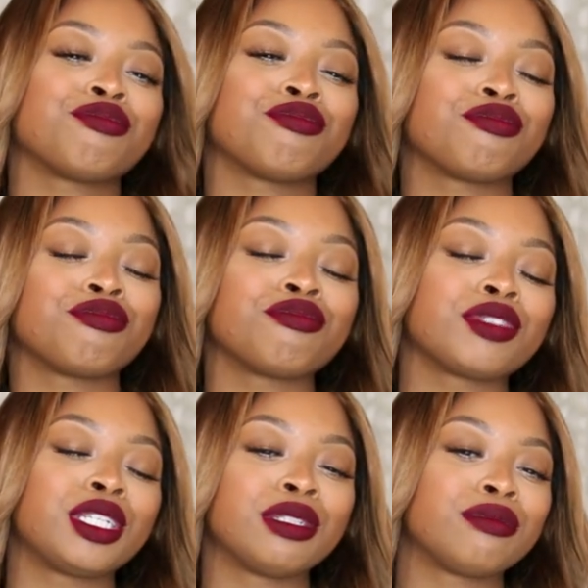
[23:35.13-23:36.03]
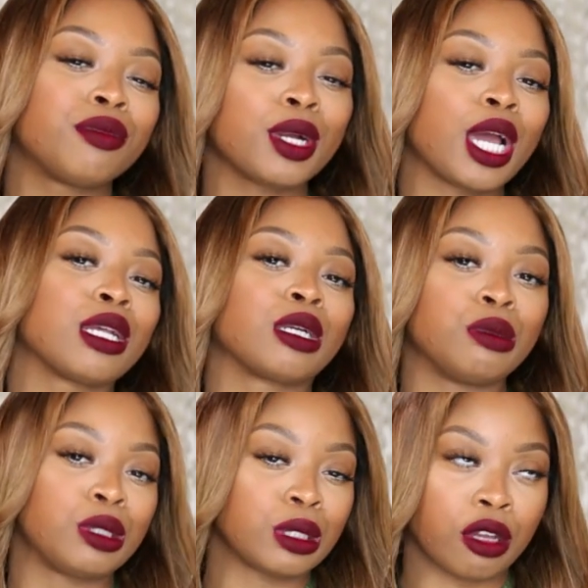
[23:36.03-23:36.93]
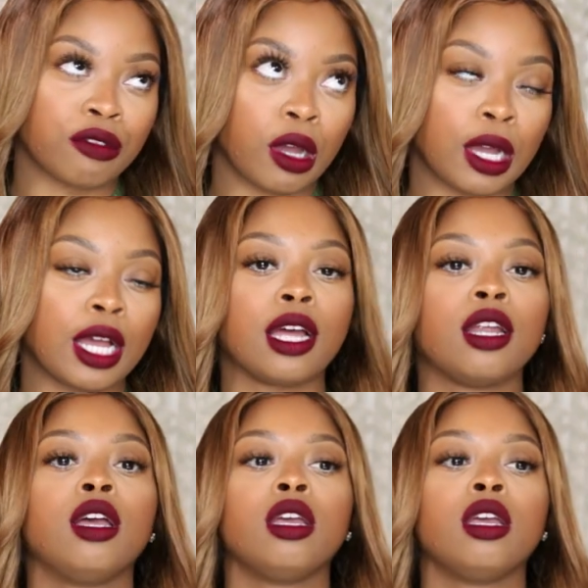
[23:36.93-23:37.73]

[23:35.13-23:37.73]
mm, what kind of Gucci stuff y'all got?